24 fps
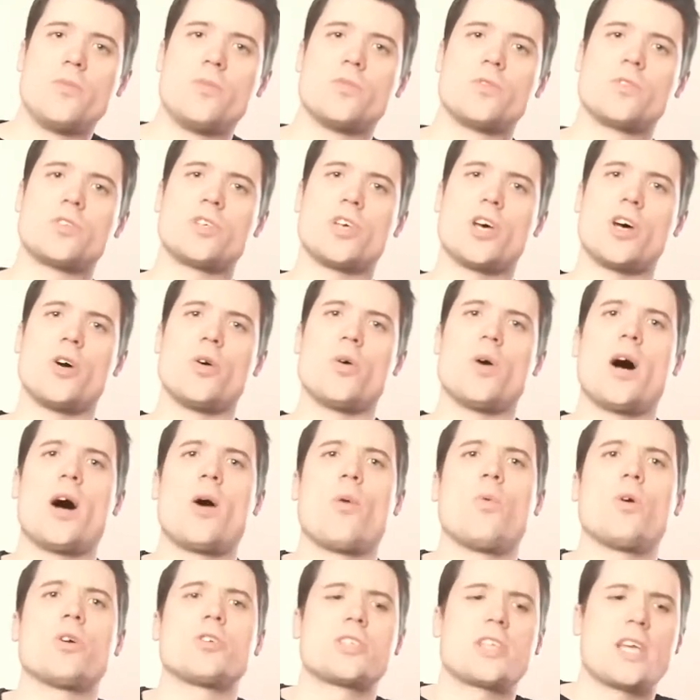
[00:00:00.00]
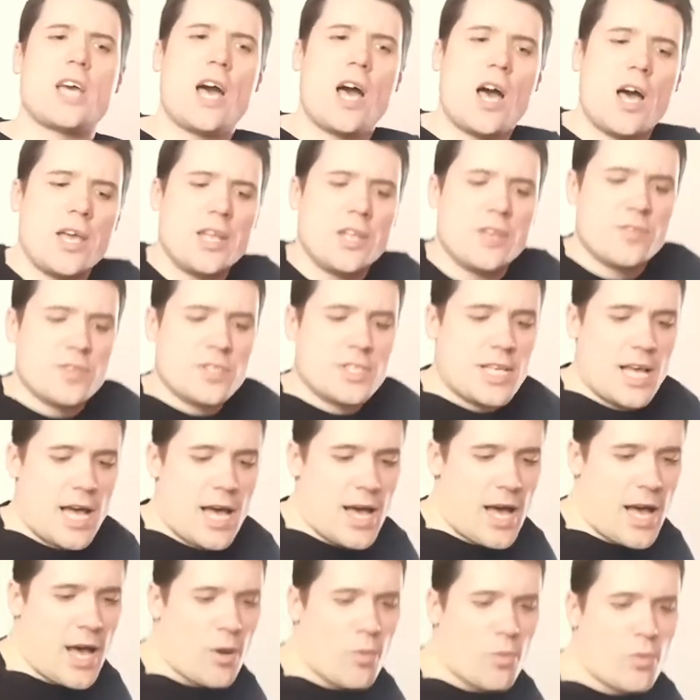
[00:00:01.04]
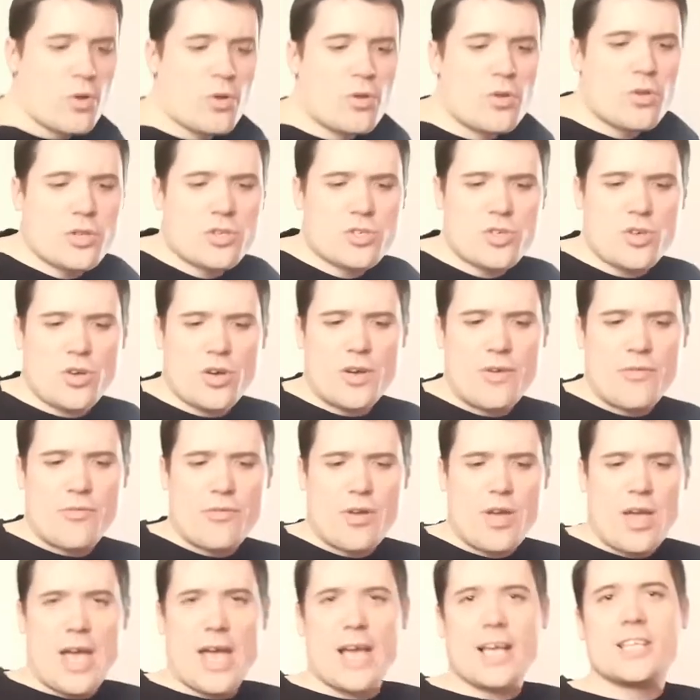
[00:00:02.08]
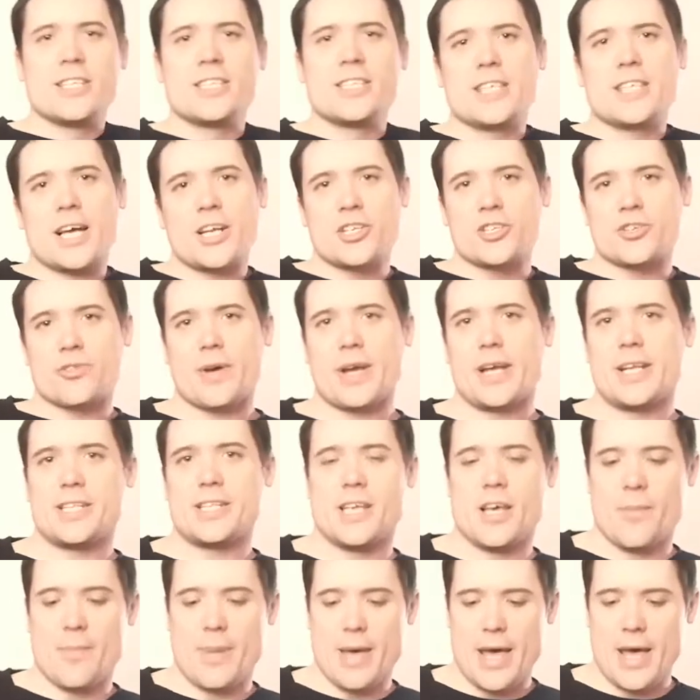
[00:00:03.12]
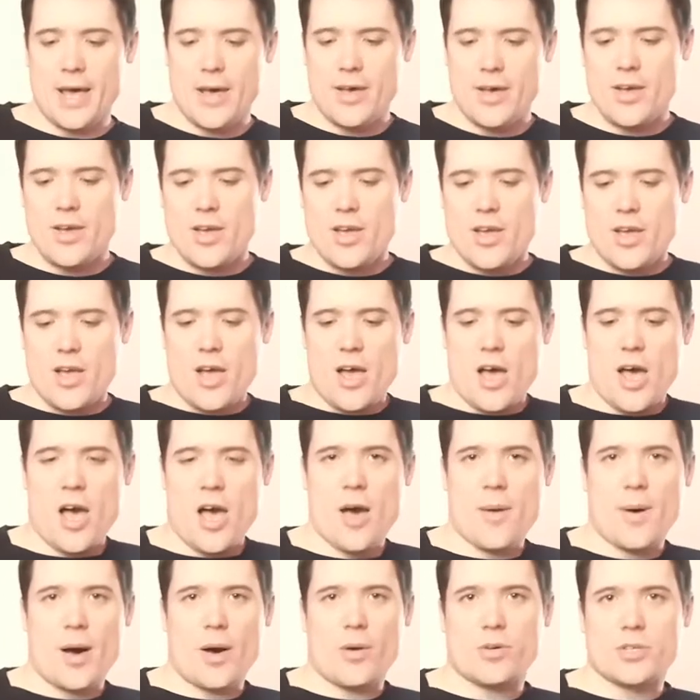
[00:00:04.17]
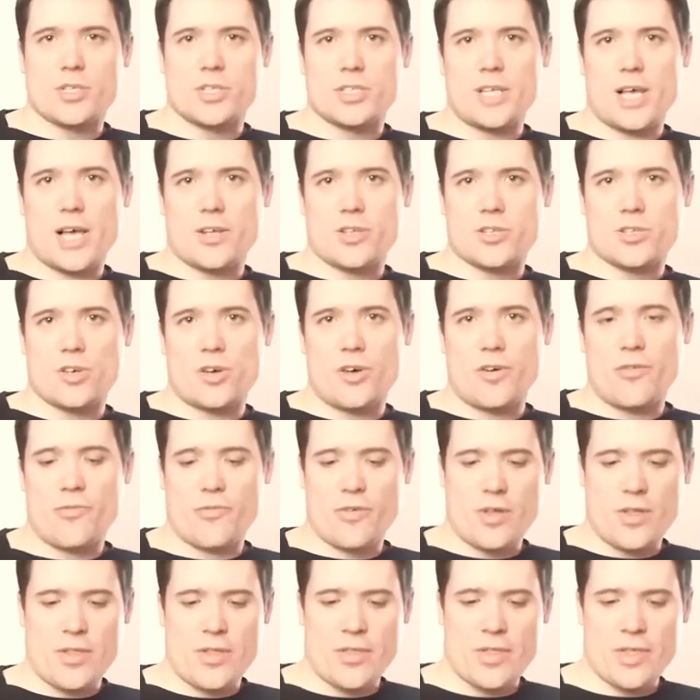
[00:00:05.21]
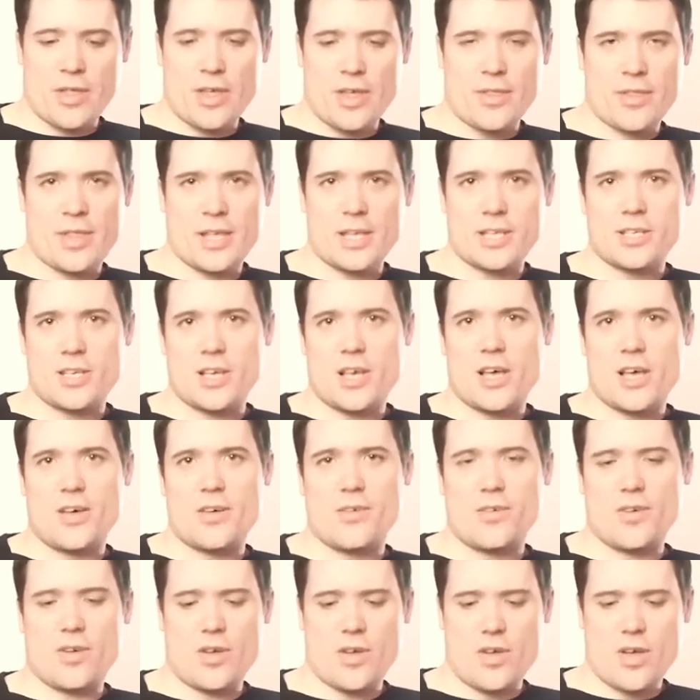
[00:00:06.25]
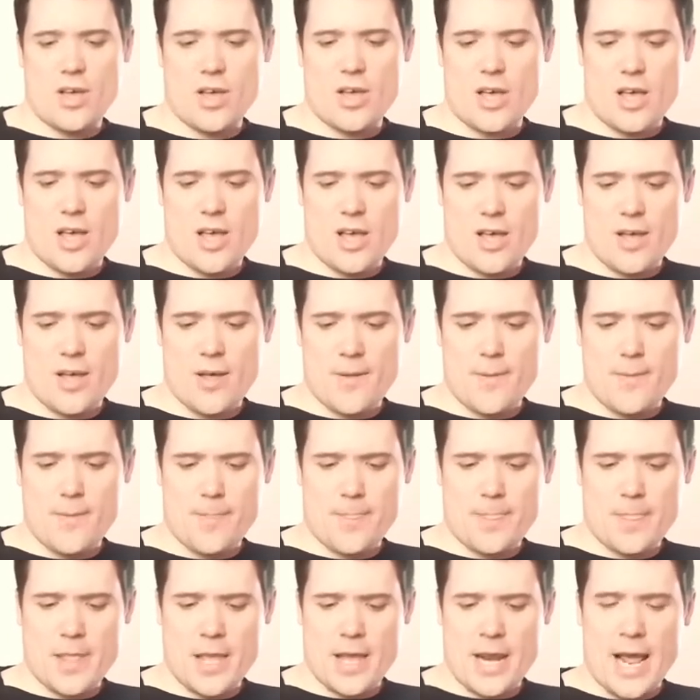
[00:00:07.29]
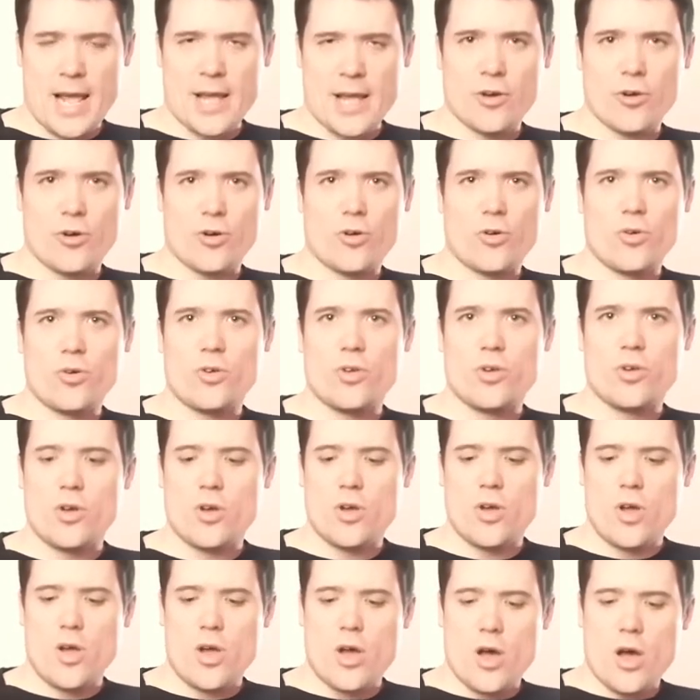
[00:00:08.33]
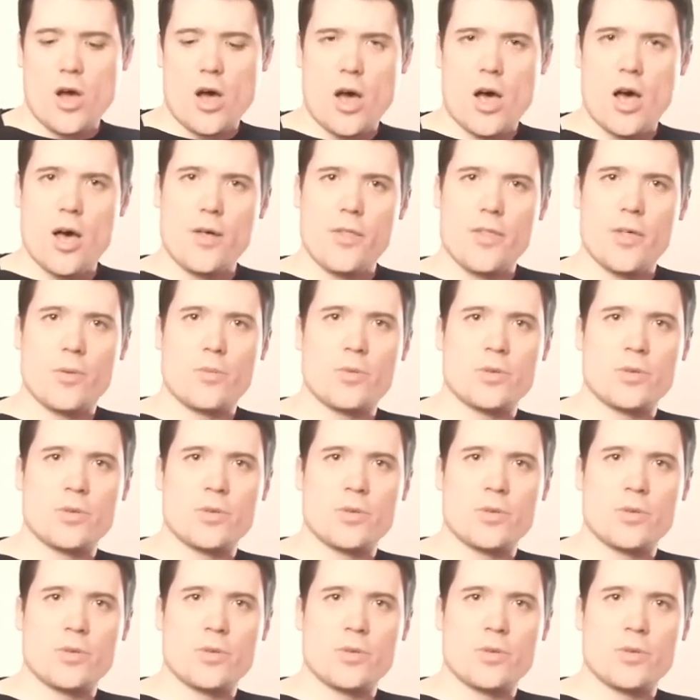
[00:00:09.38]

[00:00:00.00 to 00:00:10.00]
So I was kind of sat, I will sort of exaggerate it a bit. I was sat sort of at an angle that